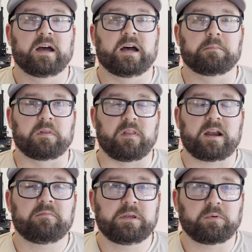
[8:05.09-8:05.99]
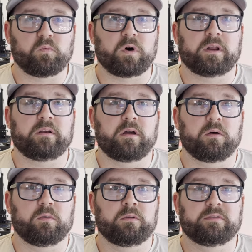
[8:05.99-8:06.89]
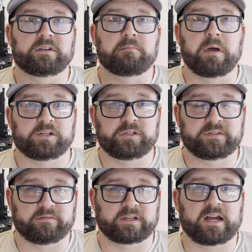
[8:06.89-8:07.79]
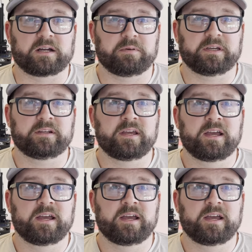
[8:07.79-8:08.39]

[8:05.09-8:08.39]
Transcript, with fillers: A lot of people want to know the dimensions of the cockpit.